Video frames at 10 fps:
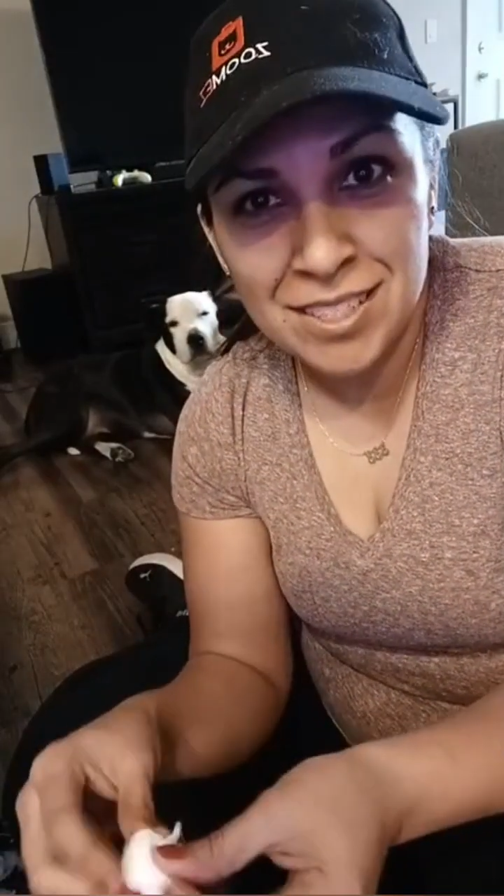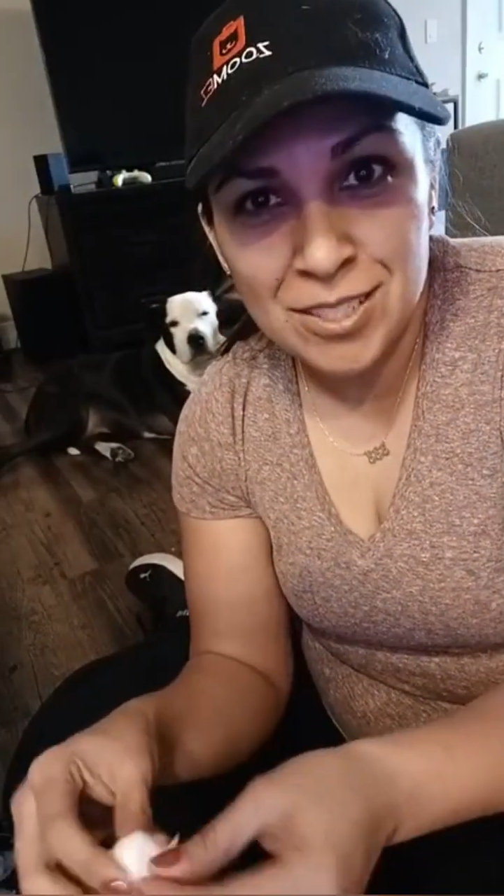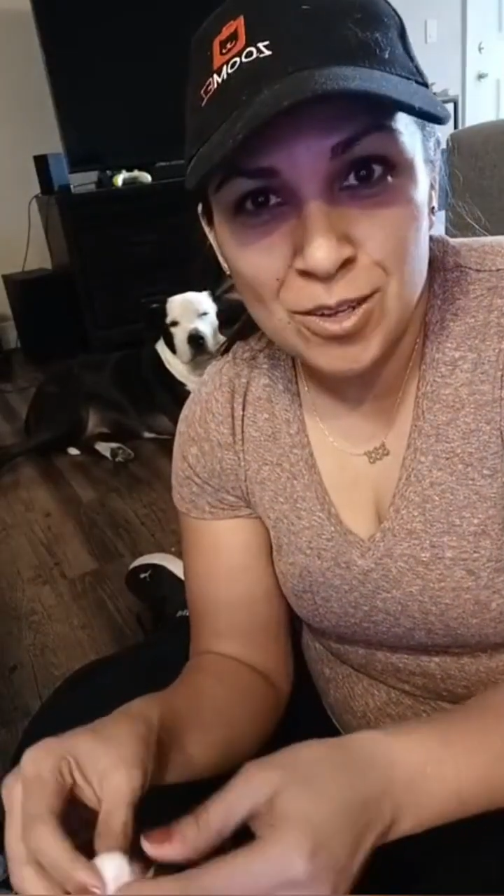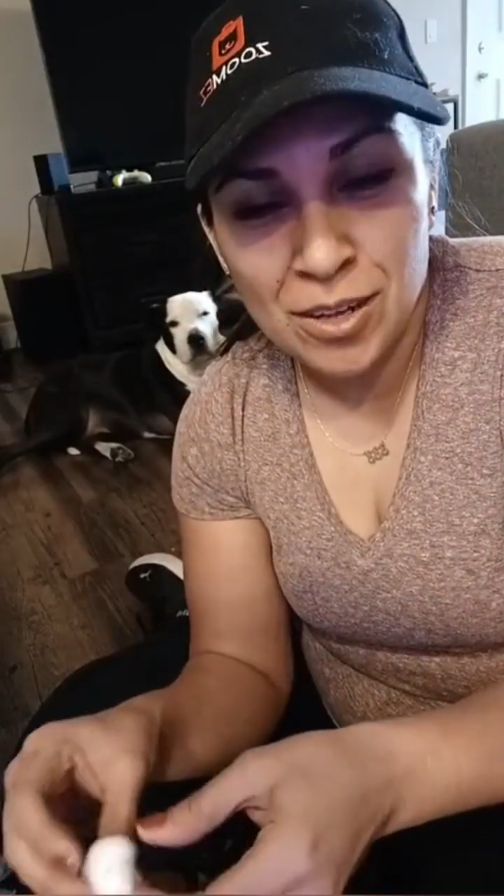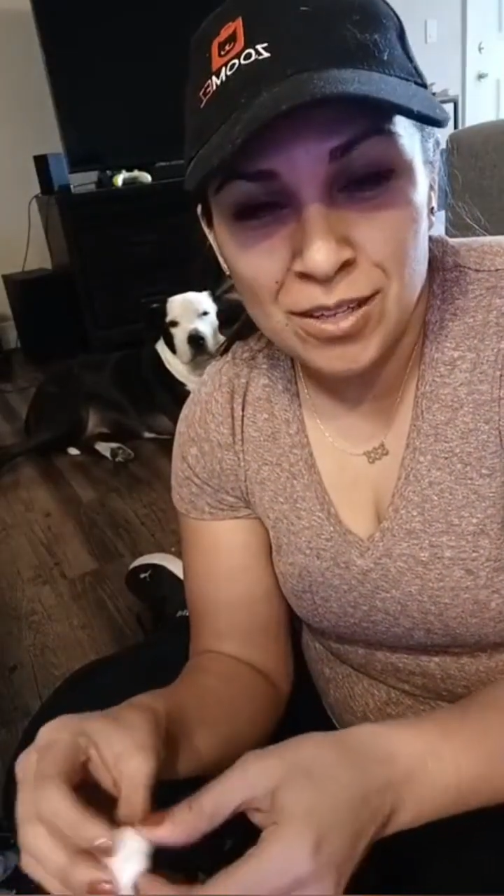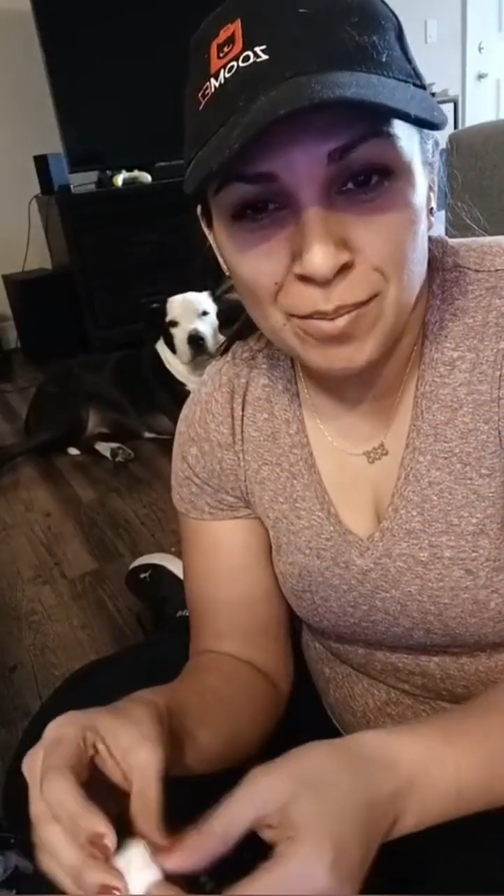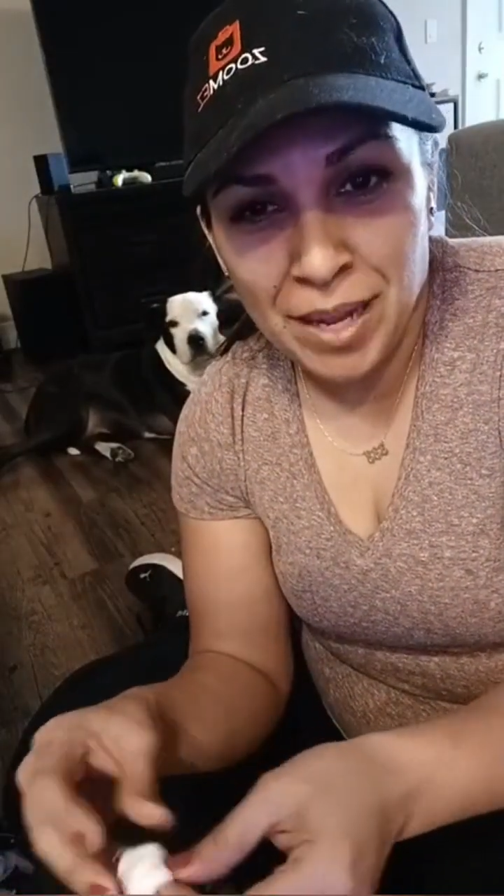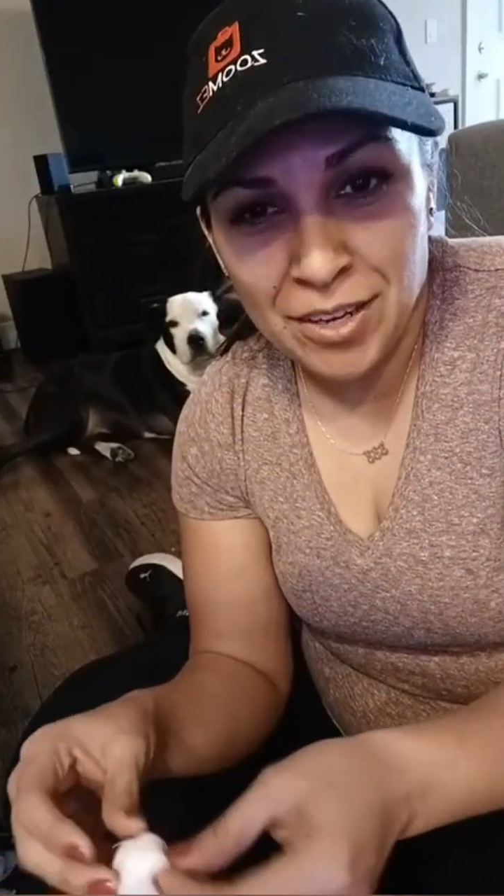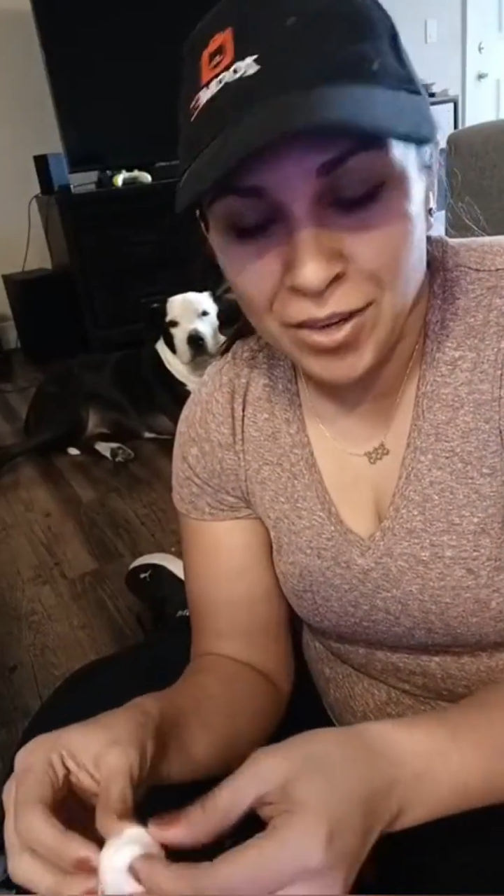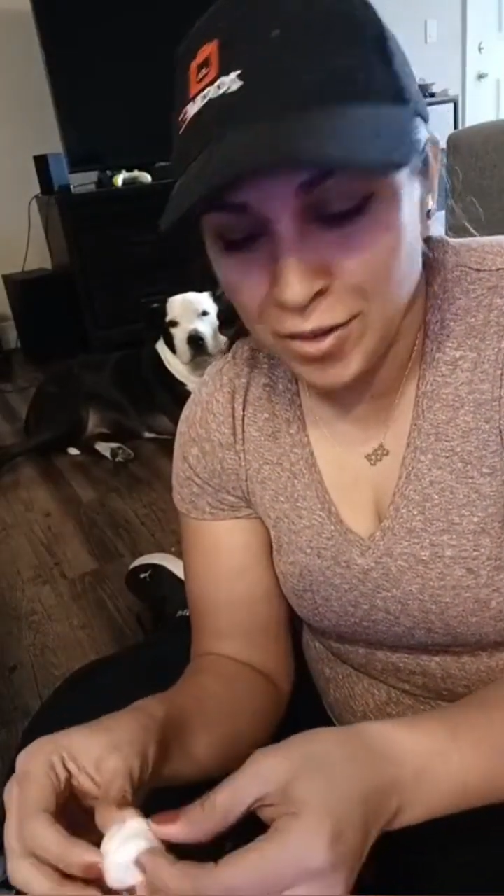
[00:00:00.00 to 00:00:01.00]
is called The
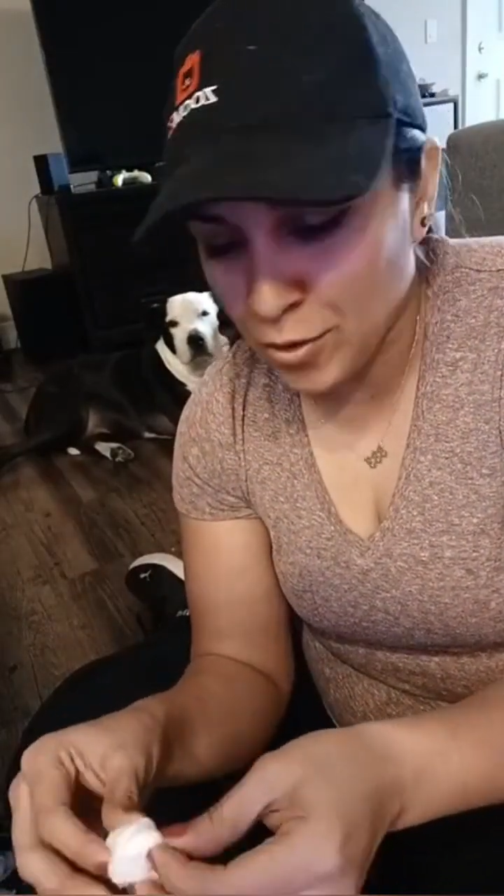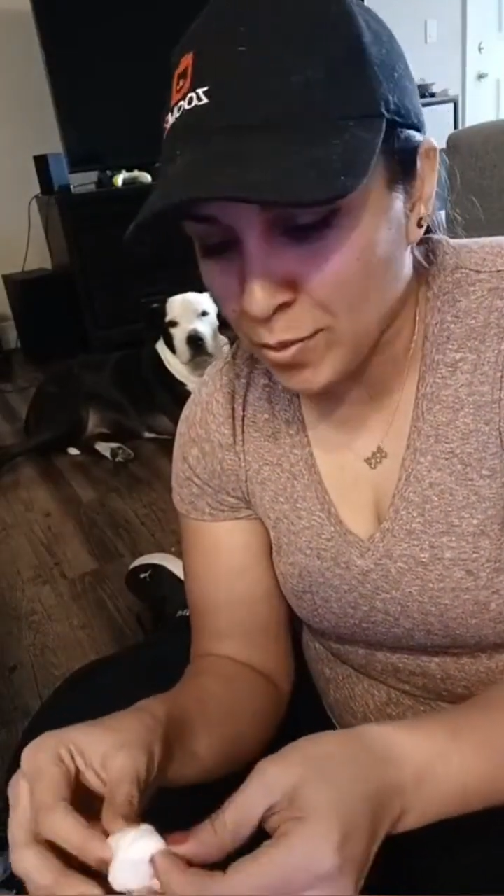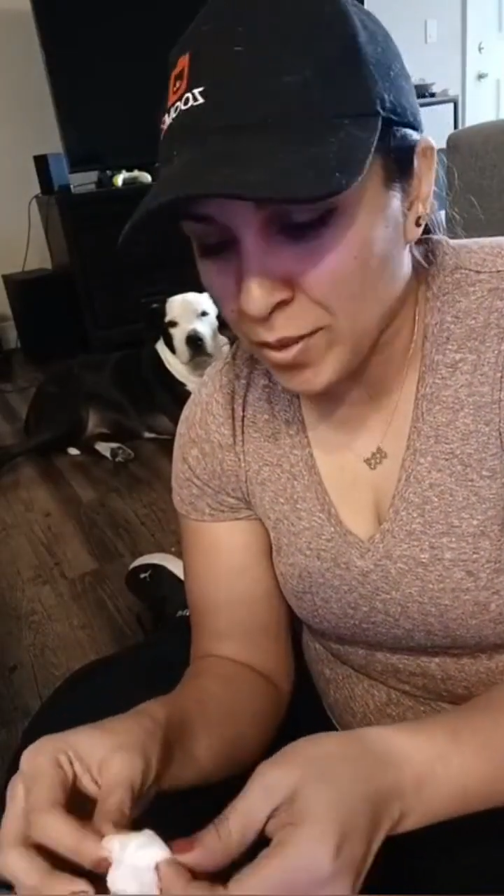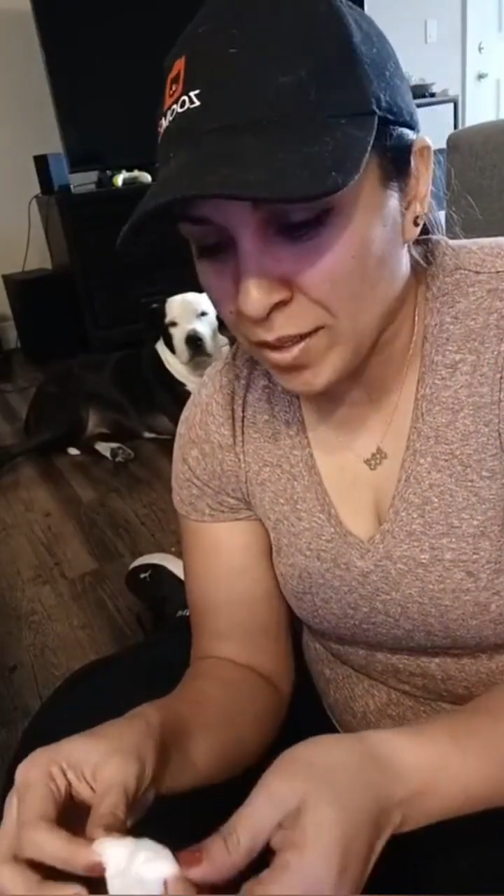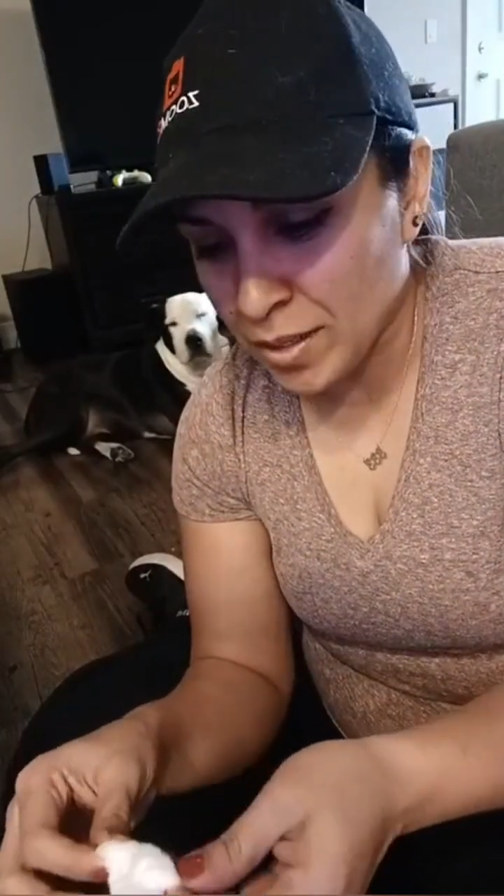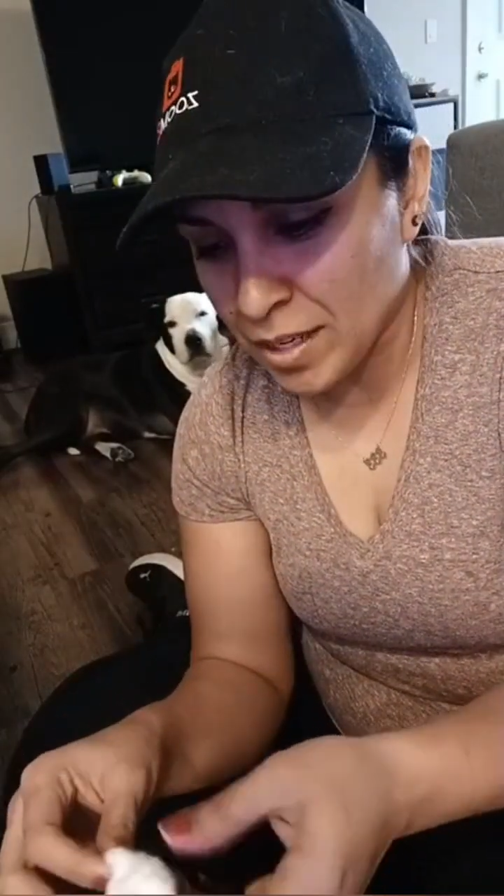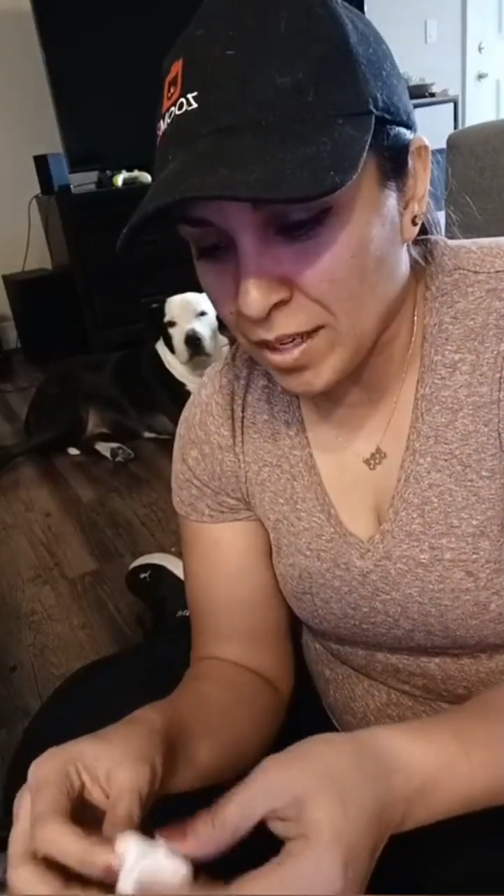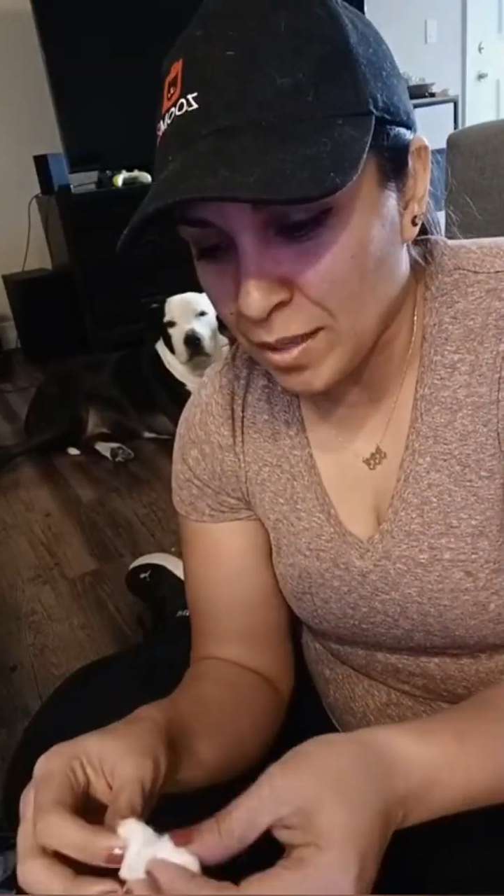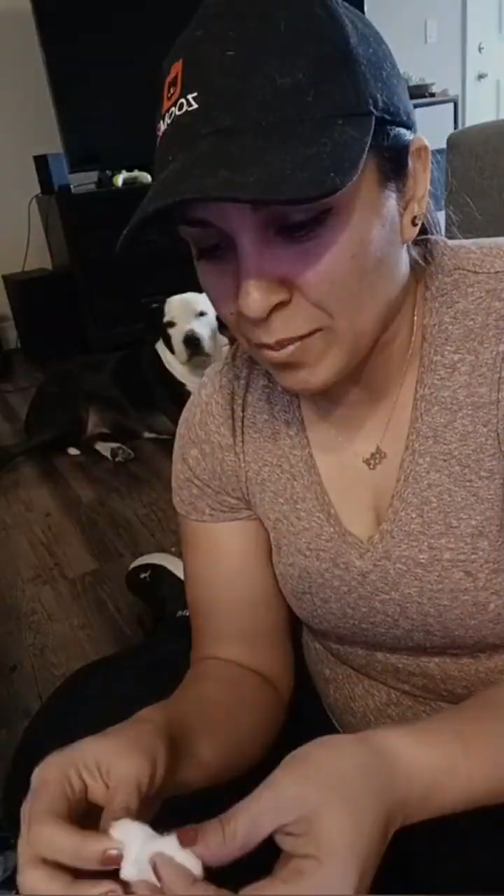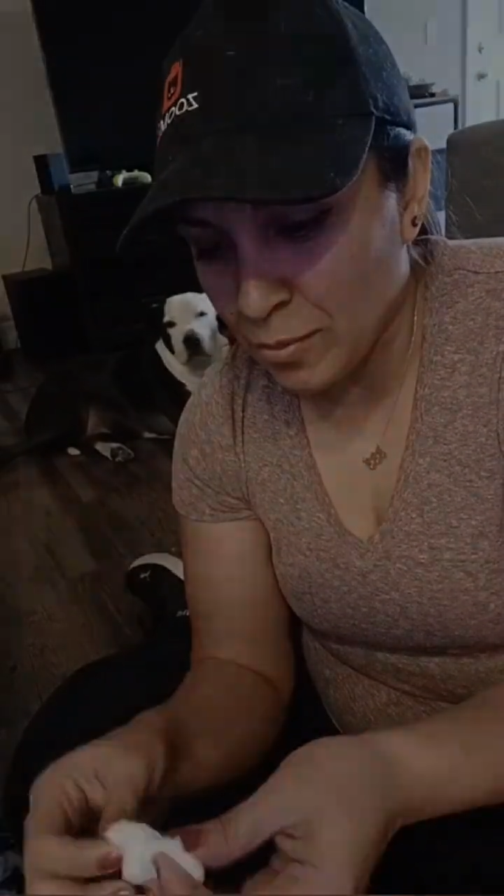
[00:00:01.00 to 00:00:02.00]
Backyard Groomer. And um,